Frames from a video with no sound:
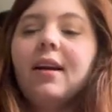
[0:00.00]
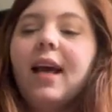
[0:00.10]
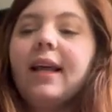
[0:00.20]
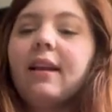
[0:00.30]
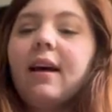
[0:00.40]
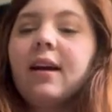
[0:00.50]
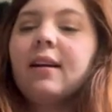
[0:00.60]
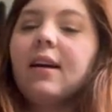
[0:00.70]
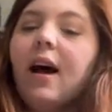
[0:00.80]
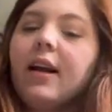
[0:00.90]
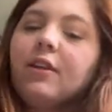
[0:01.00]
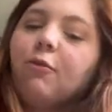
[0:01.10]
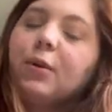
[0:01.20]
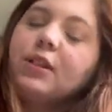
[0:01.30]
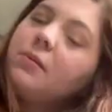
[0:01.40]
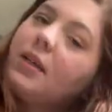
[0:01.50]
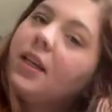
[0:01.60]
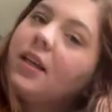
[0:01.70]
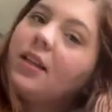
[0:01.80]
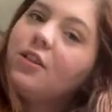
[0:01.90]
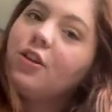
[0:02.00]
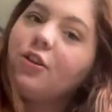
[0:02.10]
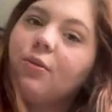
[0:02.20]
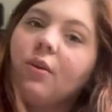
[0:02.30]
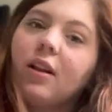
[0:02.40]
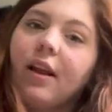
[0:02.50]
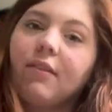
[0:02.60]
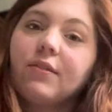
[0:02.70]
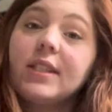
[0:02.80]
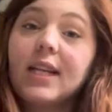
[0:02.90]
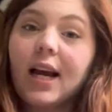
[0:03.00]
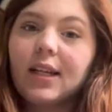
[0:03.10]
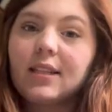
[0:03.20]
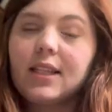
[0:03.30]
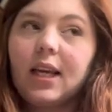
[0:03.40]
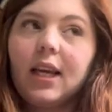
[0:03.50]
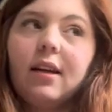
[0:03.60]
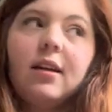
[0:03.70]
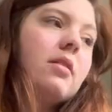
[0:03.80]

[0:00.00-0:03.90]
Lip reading: And that kind of puts me into a level of stagnancy.